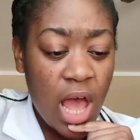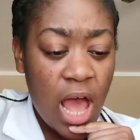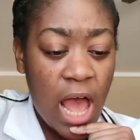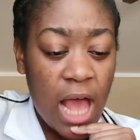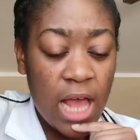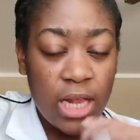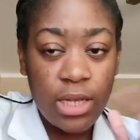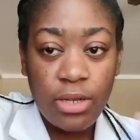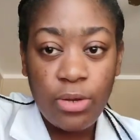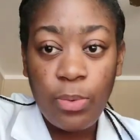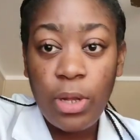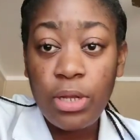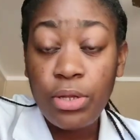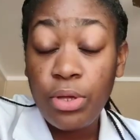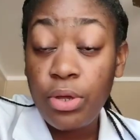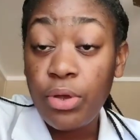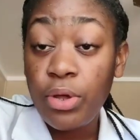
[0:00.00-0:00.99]
and
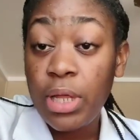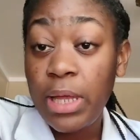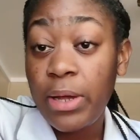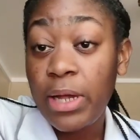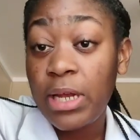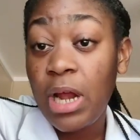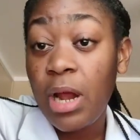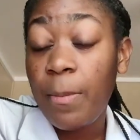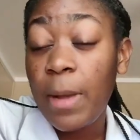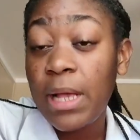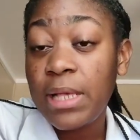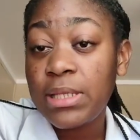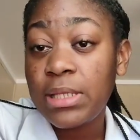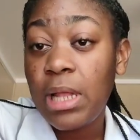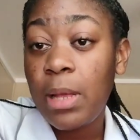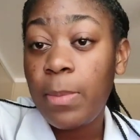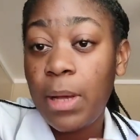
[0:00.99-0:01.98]
one little girl ride her
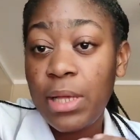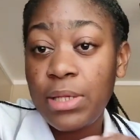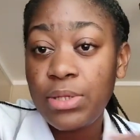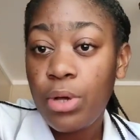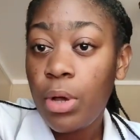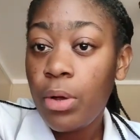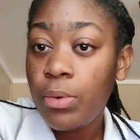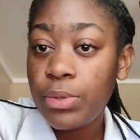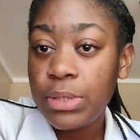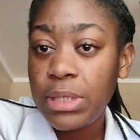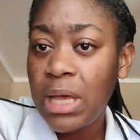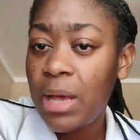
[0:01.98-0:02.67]
bicycle past the house,